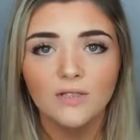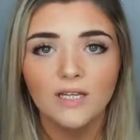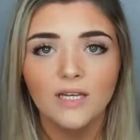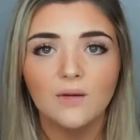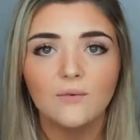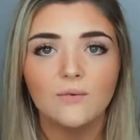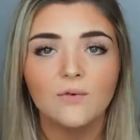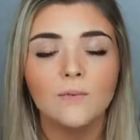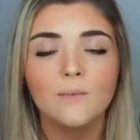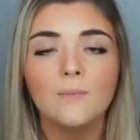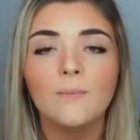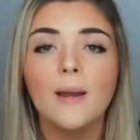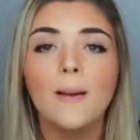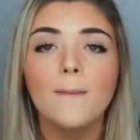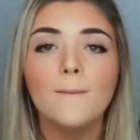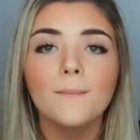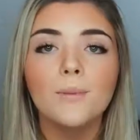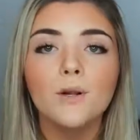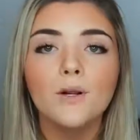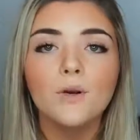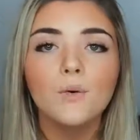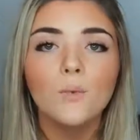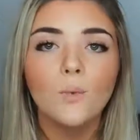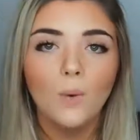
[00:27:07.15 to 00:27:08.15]
Like
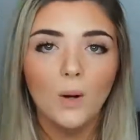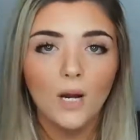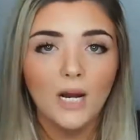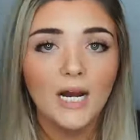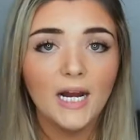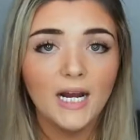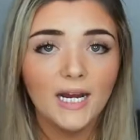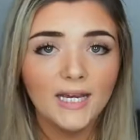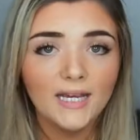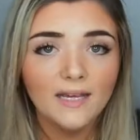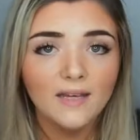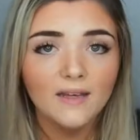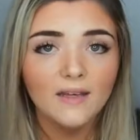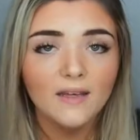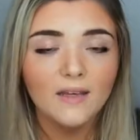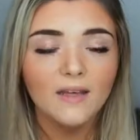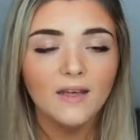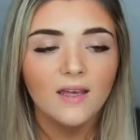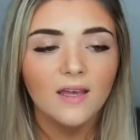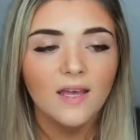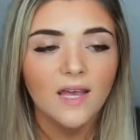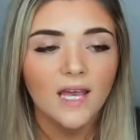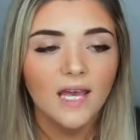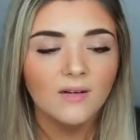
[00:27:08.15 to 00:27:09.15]
remember why
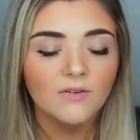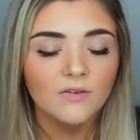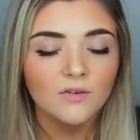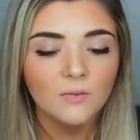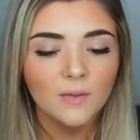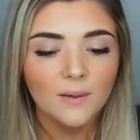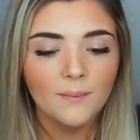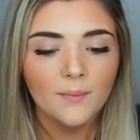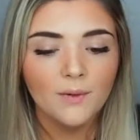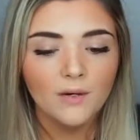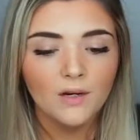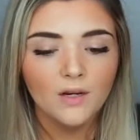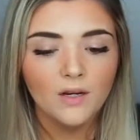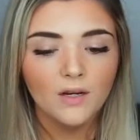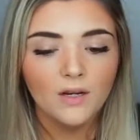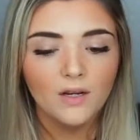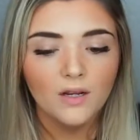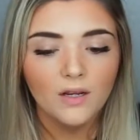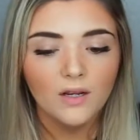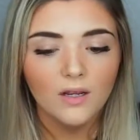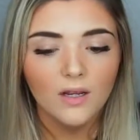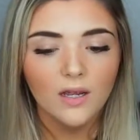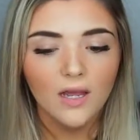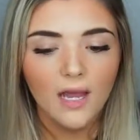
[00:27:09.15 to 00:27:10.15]
and
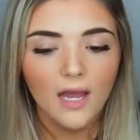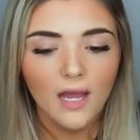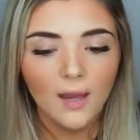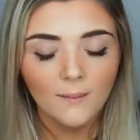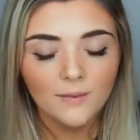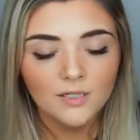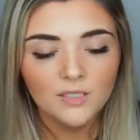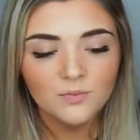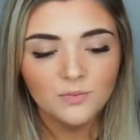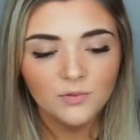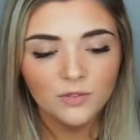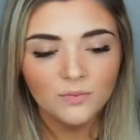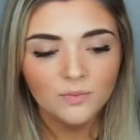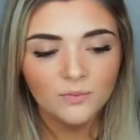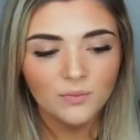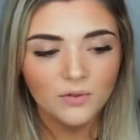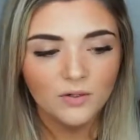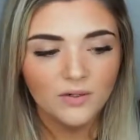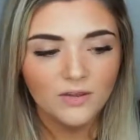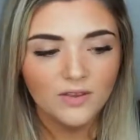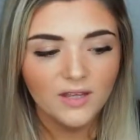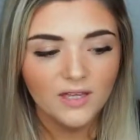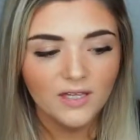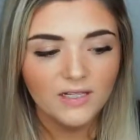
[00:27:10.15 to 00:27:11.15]
remember how much more
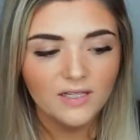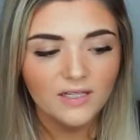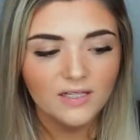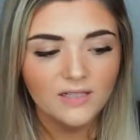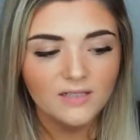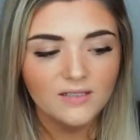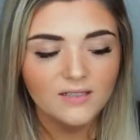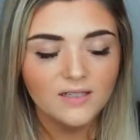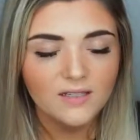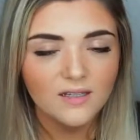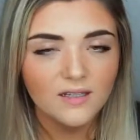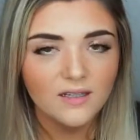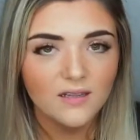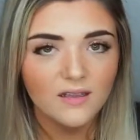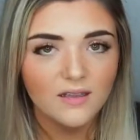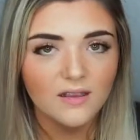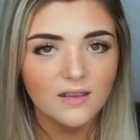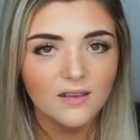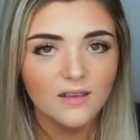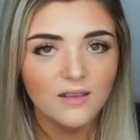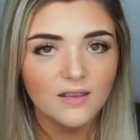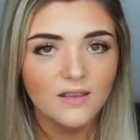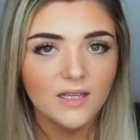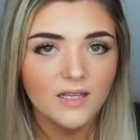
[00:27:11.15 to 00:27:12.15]
important that is
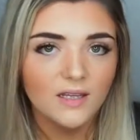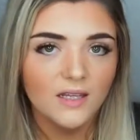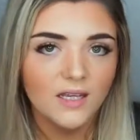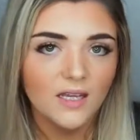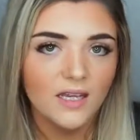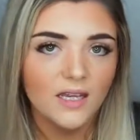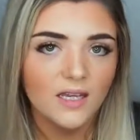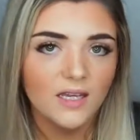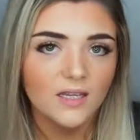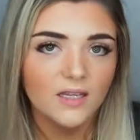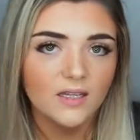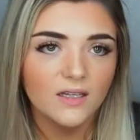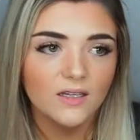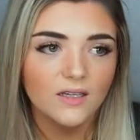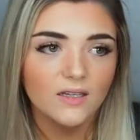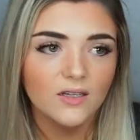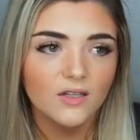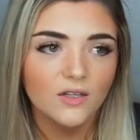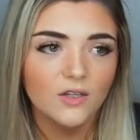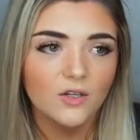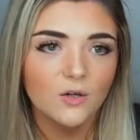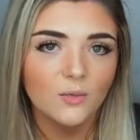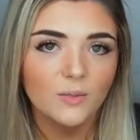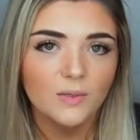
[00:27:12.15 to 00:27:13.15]
than like
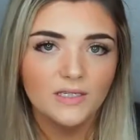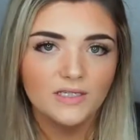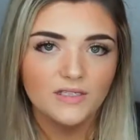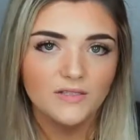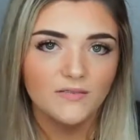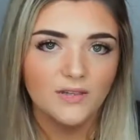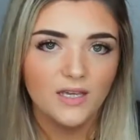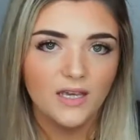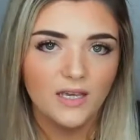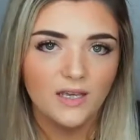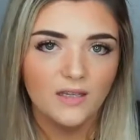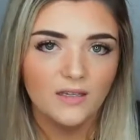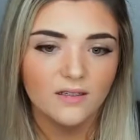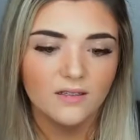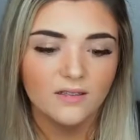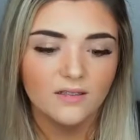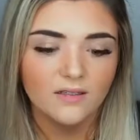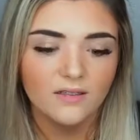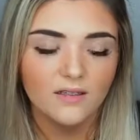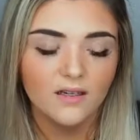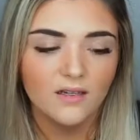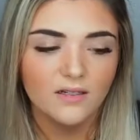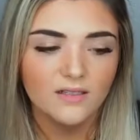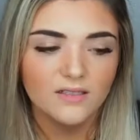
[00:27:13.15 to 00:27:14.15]
your piece of cake,
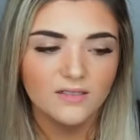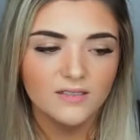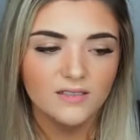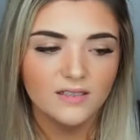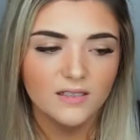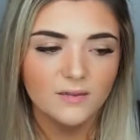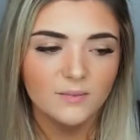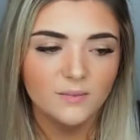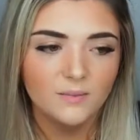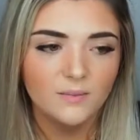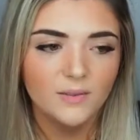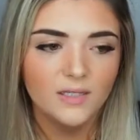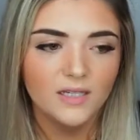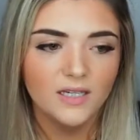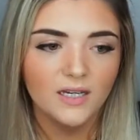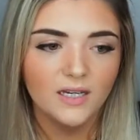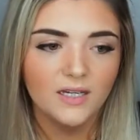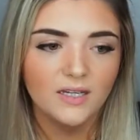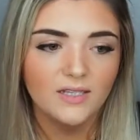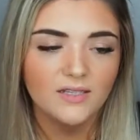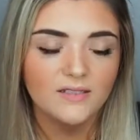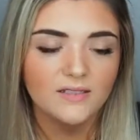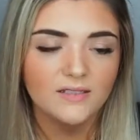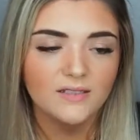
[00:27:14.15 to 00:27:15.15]
honestly,
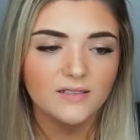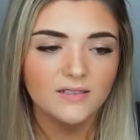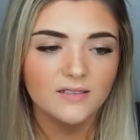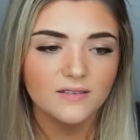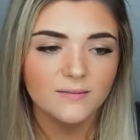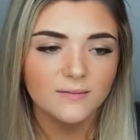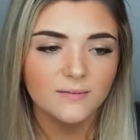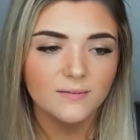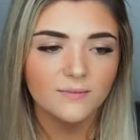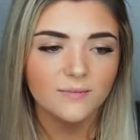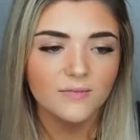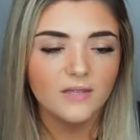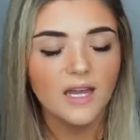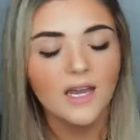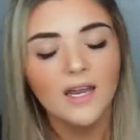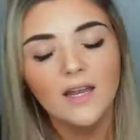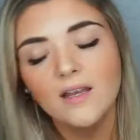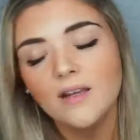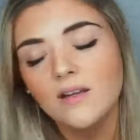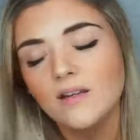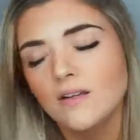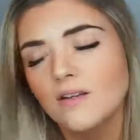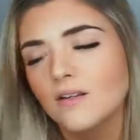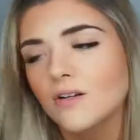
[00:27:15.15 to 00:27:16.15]
because
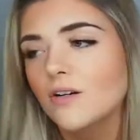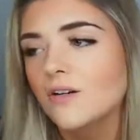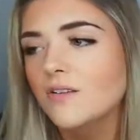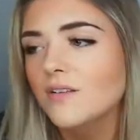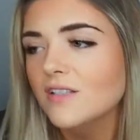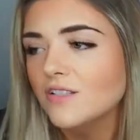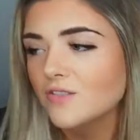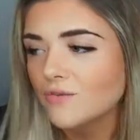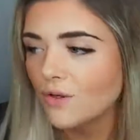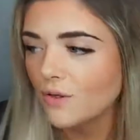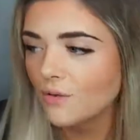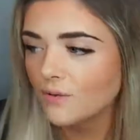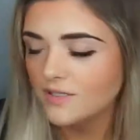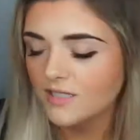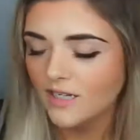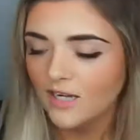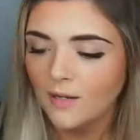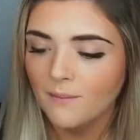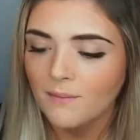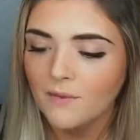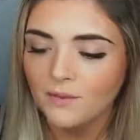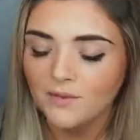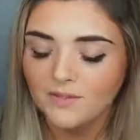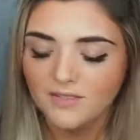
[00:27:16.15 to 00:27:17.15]
I heard this quote one
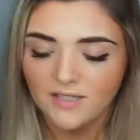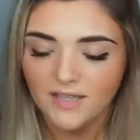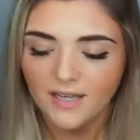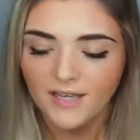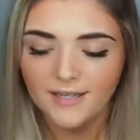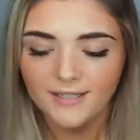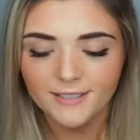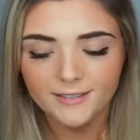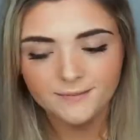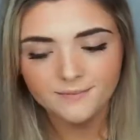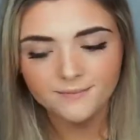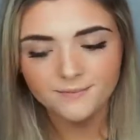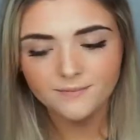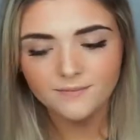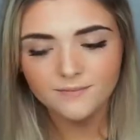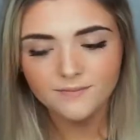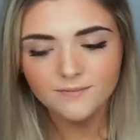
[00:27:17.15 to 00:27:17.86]
time that was like,